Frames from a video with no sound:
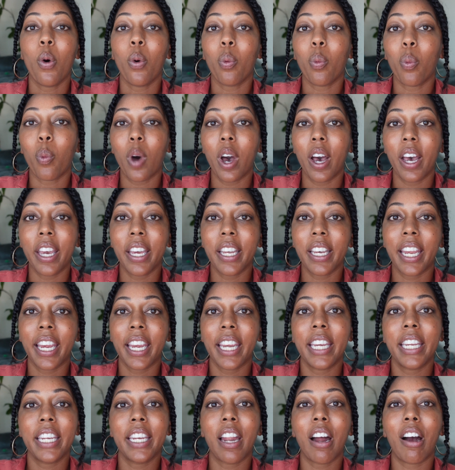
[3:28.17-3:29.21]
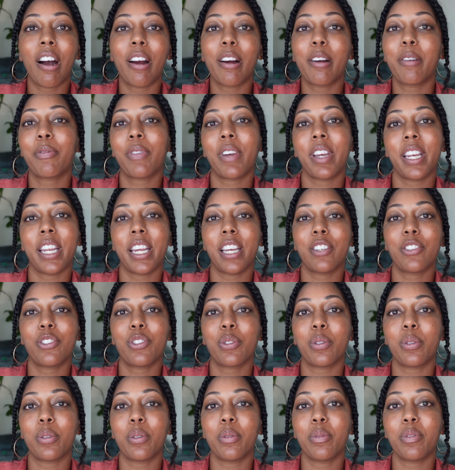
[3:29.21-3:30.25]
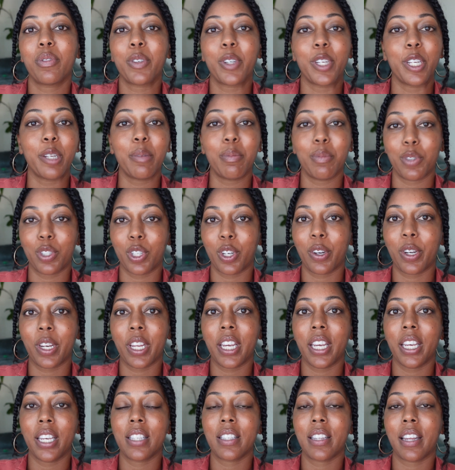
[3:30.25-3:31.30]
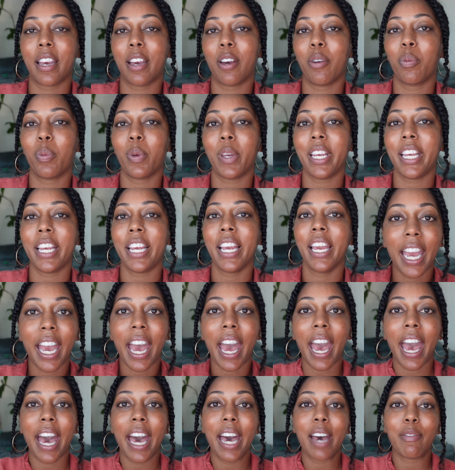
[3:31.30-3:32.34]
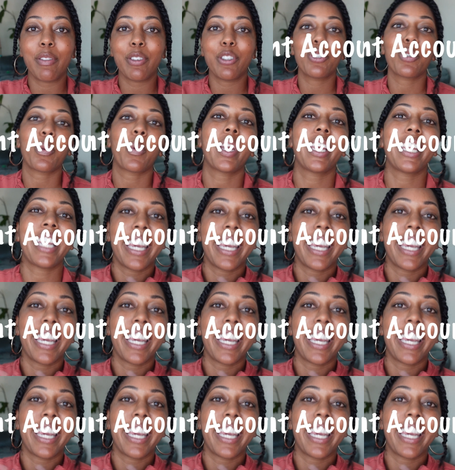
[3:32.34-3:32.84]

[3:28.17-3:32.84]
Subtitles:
one in our financial freedom journey is that we have joint